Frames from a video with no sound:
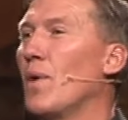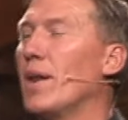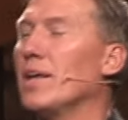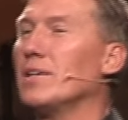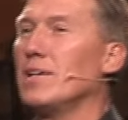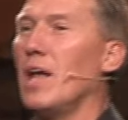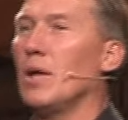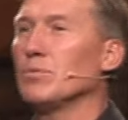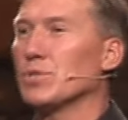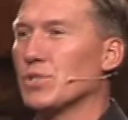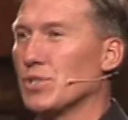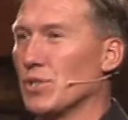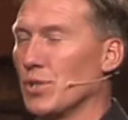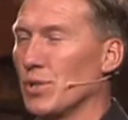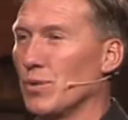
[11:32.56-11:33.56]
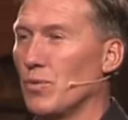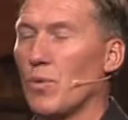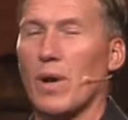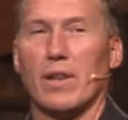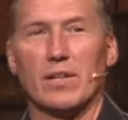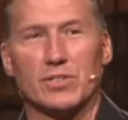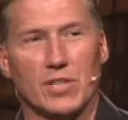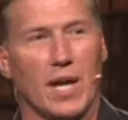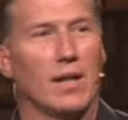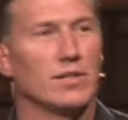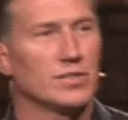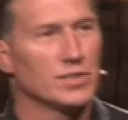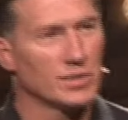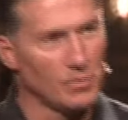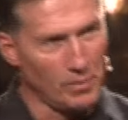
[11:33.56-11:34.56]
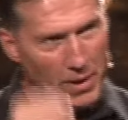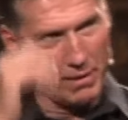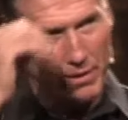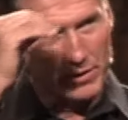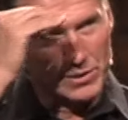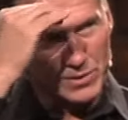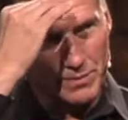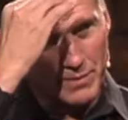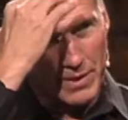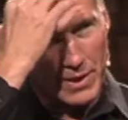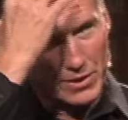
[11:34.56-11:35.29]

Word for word: when it comes to one of the challenges of marriage